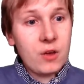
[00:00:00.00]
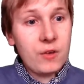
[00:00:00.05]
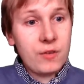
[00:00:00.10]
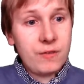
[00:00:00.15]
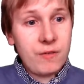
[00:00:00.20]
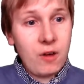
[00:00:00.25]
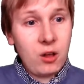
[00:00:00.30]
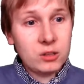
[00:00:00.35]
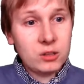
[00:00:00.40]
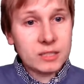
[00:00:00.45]

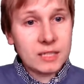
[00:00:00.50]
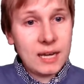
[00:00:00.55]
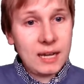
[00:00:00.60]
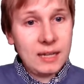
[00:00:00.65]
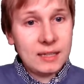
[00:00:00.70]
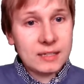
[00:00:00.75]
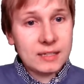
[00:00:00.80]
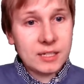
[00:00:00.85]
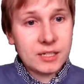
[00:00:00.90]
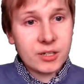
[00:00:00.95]
fault
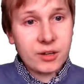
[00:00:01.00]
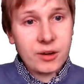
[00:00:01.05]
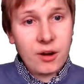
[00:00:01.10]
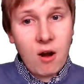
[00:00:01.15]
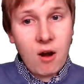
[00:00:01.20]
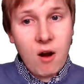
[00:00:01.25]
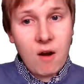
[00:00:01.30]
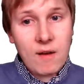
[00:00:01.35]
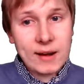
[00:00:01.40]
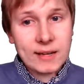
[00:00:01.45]
analysis on
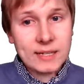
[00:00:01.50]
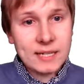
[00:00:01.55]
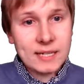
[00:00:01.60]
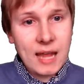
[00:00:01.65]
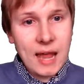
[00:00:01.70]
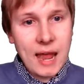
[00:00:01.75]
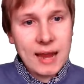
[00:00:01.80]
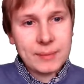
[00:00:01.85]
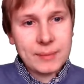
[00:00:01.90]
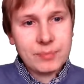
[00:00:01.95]

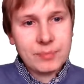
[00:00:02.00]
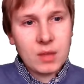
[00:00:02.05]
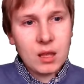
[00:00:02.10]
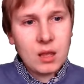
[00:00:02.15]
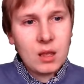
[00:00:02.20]
RSA.